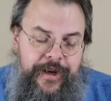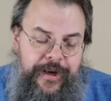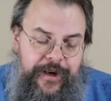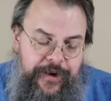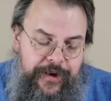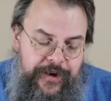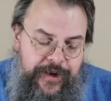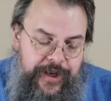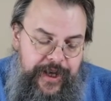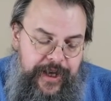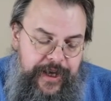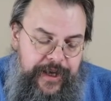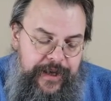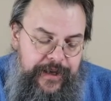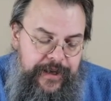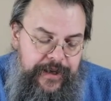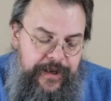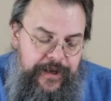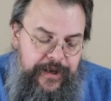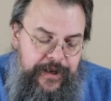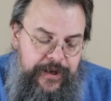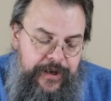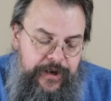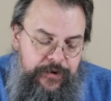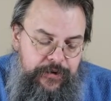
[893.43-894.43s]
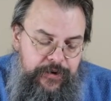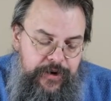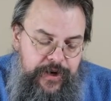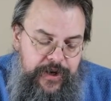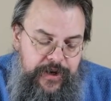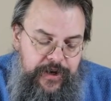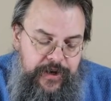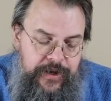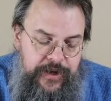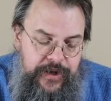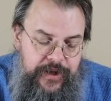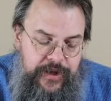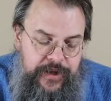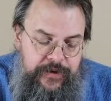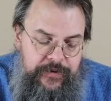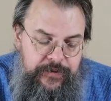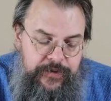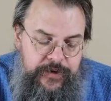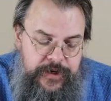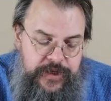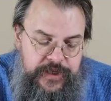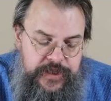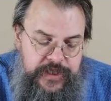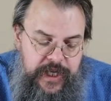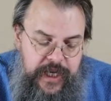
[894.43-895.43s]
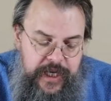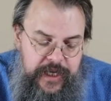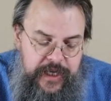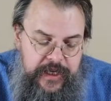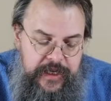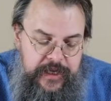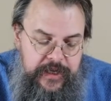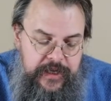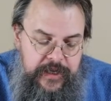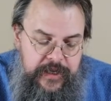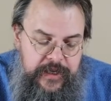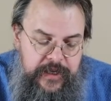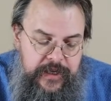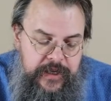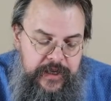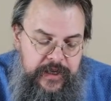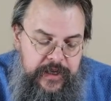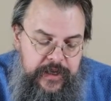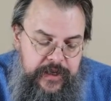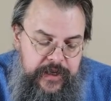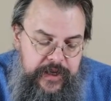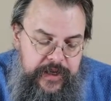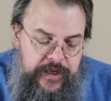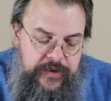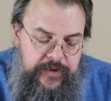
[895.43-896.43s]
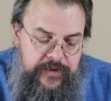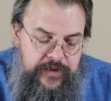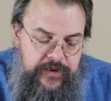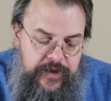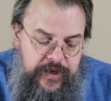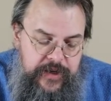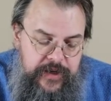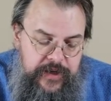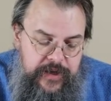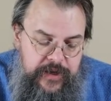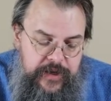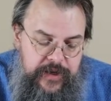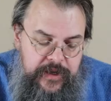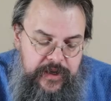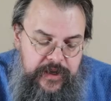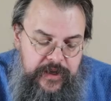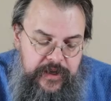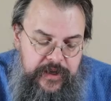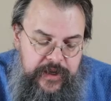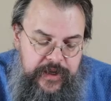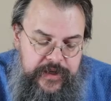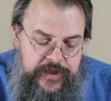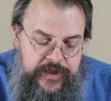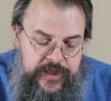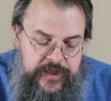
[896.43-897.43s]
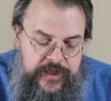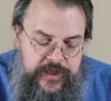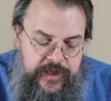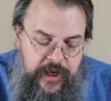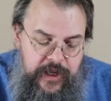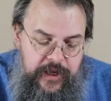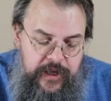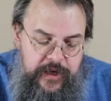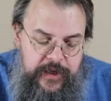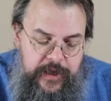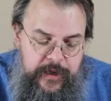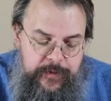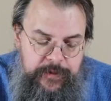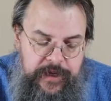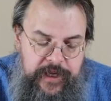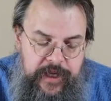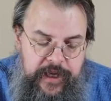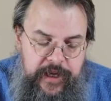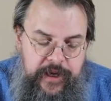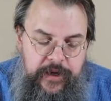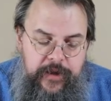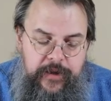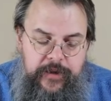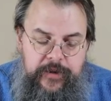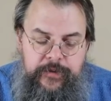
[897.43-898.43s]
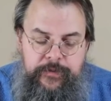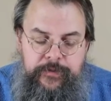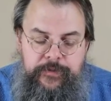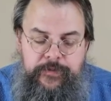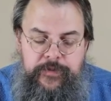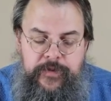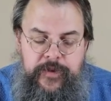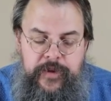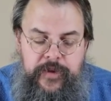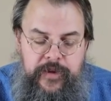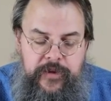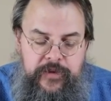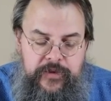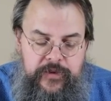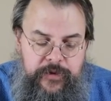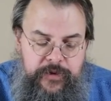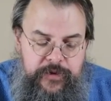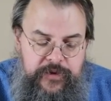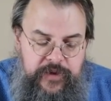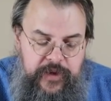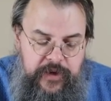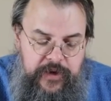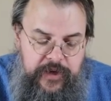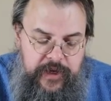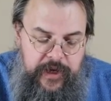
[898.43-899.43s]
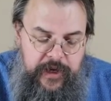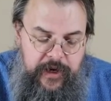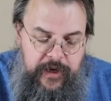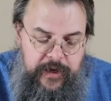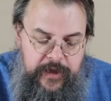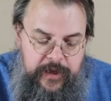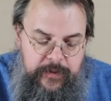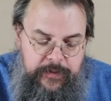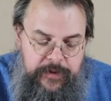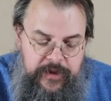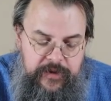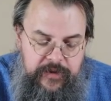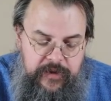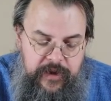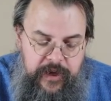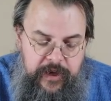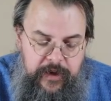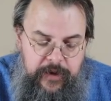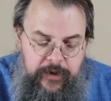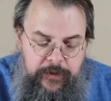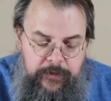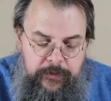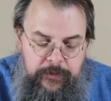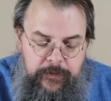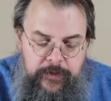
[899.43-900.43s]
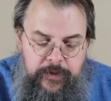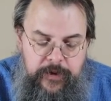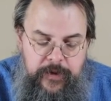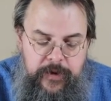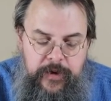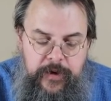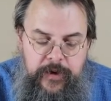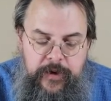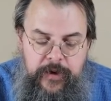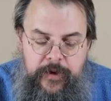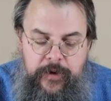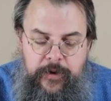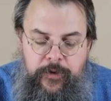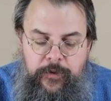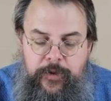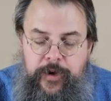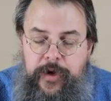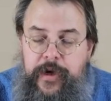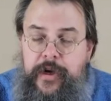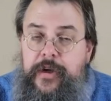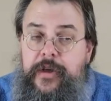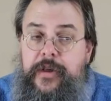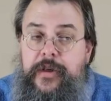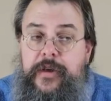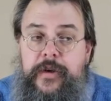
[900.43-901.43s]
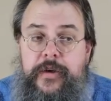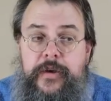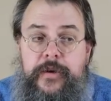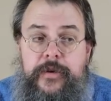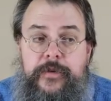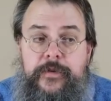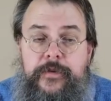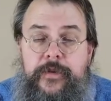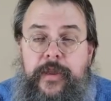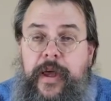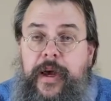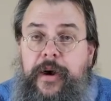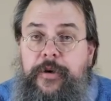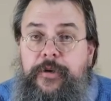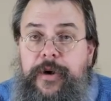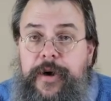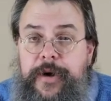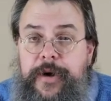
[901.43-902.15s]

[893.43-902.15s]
Okay, well, for a second, let's just call our limit L. So we say, okay, our limit is L. Well, now